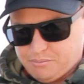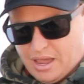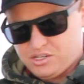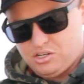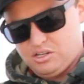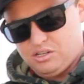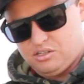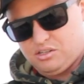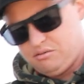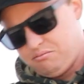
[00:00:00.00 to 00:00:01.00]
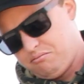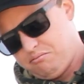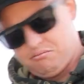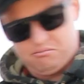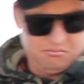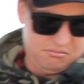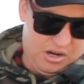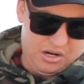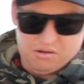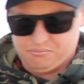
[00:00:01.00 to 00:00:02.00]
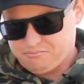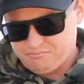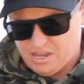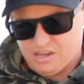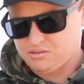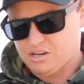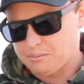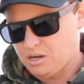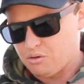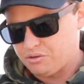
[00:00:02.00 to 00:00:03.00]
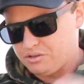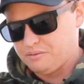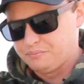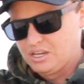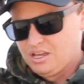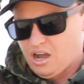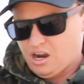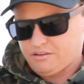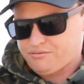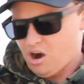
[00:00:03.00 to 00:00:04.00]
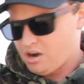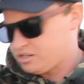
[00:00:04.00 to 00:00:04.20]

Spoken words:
Matches, I got stubby holders. I've got a fire